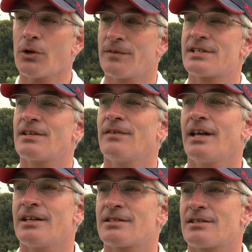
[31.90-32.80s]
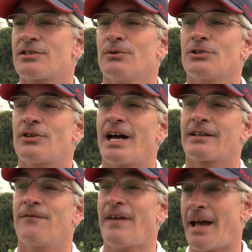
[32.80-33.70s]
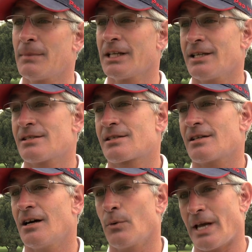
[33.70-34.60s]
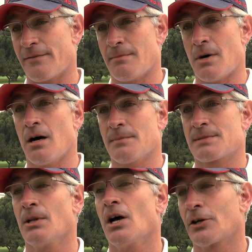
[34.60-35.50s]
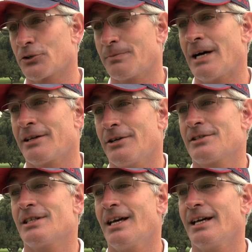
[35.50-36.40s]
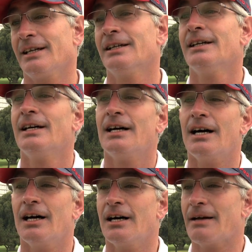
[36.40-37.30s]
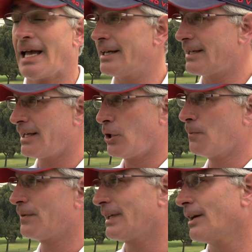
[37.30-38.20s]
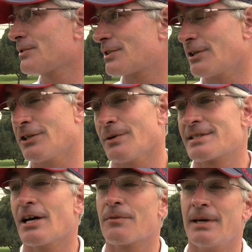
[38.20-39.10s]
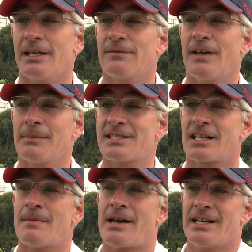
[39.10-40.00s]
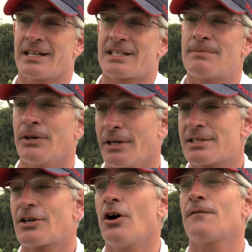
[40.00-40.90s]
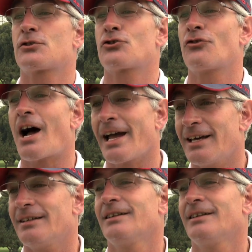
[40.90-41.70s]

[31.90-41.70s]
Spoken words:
goal of this event is to attract families. We have a mom's blog group out here today, and hopefully El Segundo and South Bay families to come out and experience golf, try it,